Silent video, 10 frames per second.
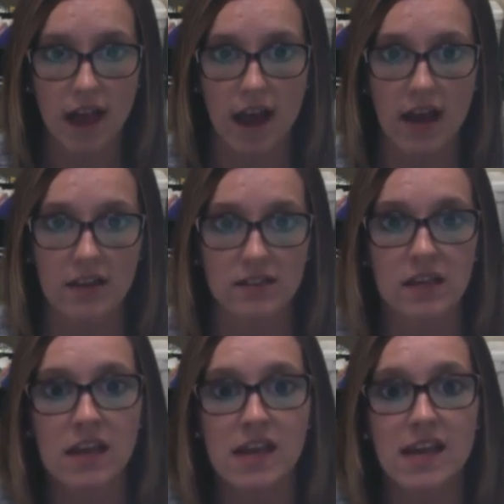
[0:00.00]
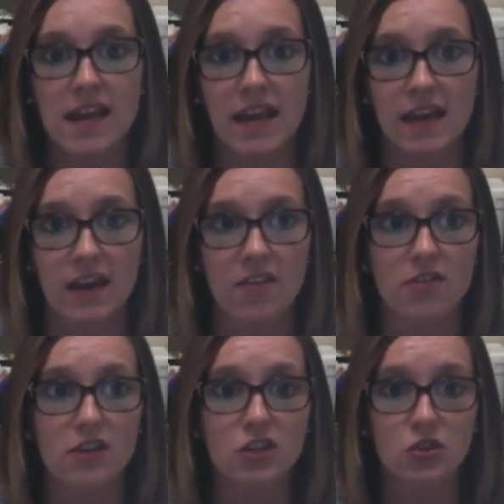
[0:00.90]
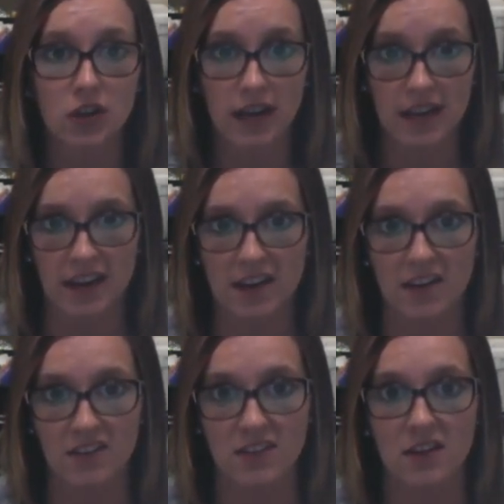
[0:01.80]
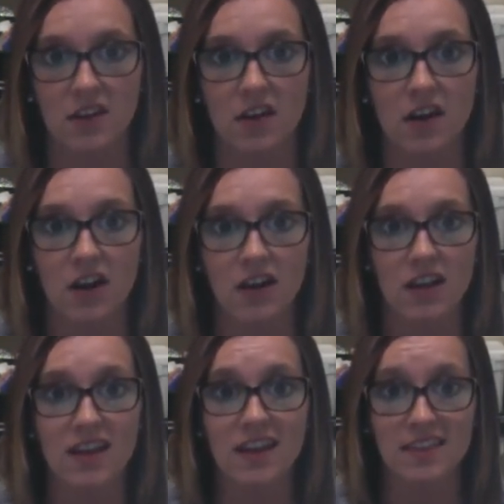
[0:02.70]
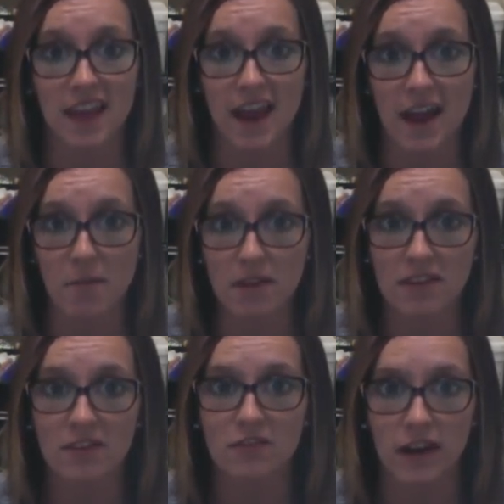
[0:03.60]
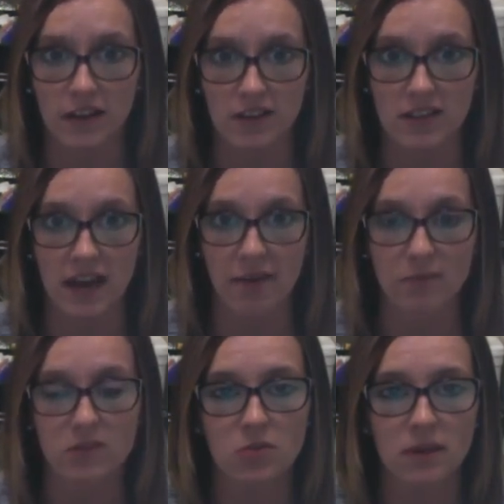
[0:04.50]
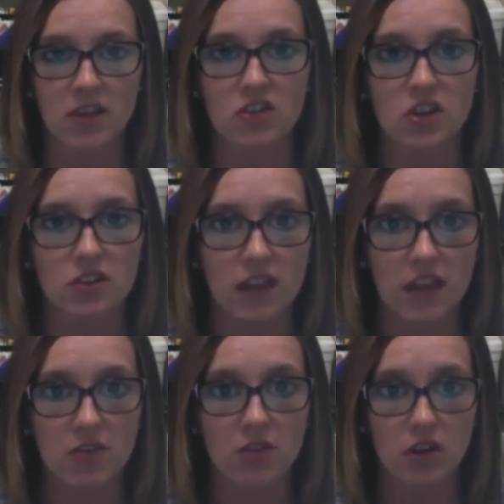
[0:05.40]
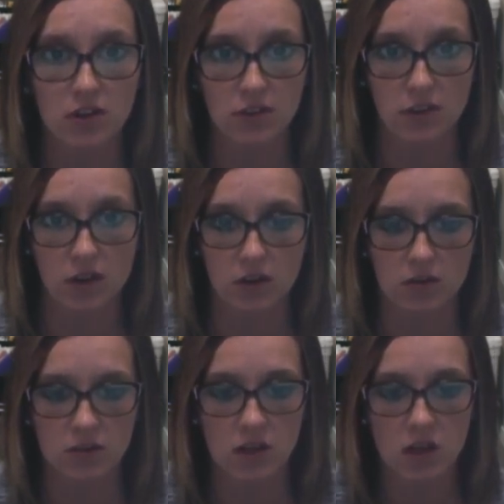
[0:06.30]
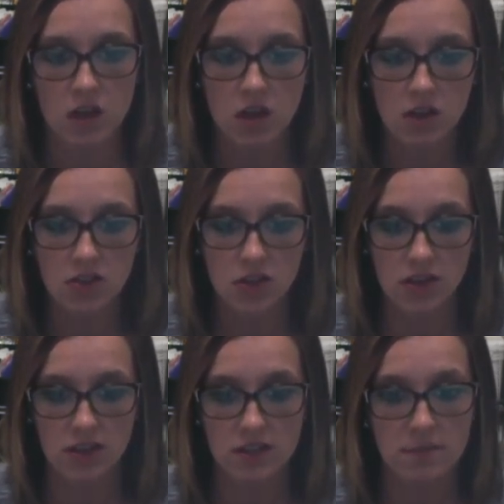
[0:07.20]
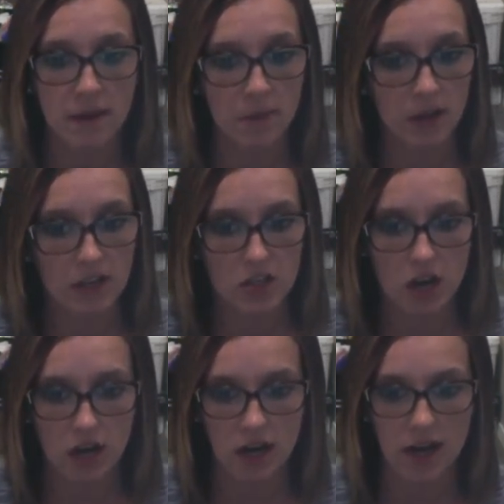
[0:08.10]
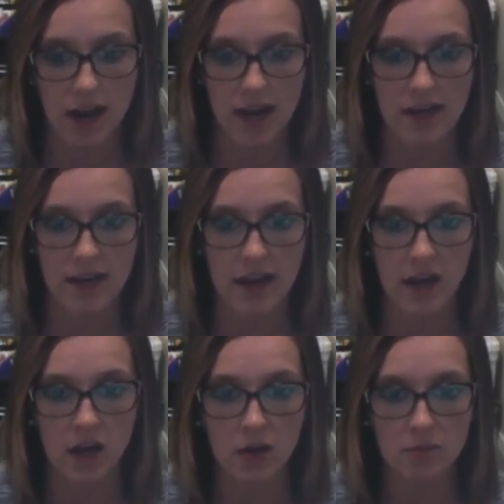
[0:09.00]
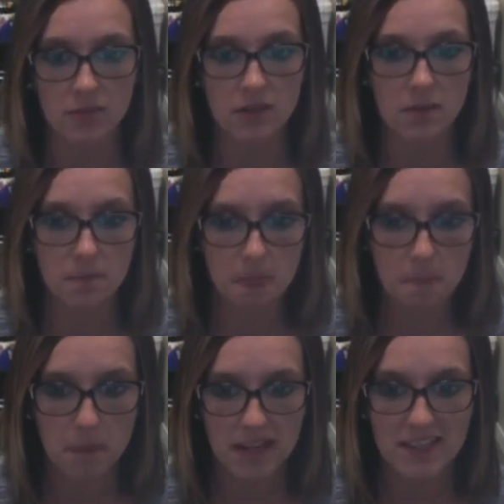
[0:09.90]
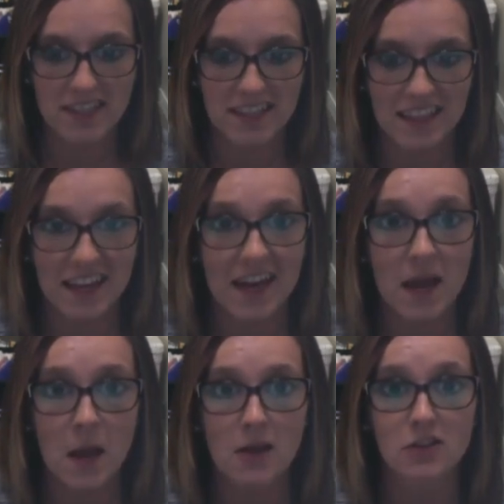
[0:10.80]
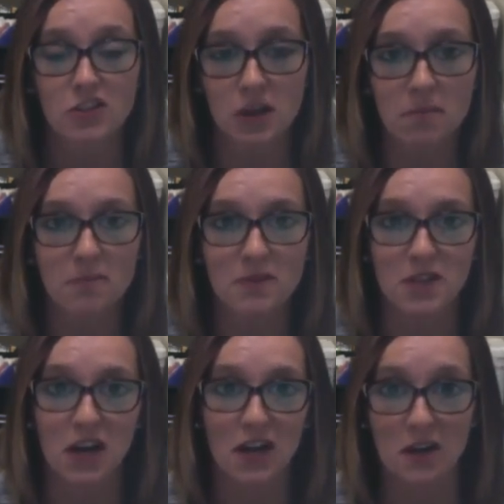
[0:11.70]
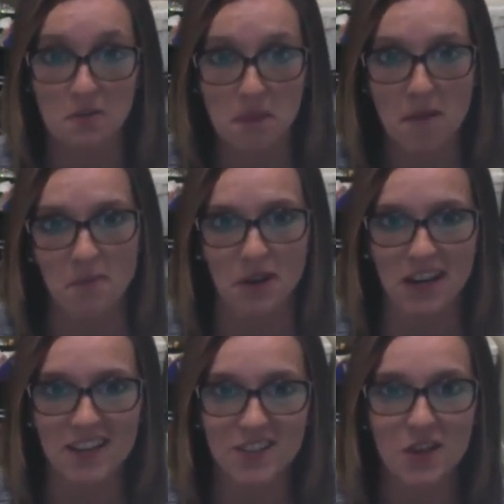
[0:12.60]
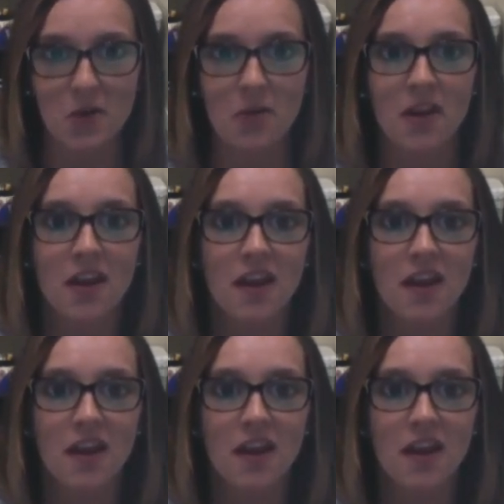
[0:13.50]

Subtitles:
as in the trainings in the app in the files tab. So make sure that you look for those. So there's the memory jogger, and it helps basically jumpstart your memory. So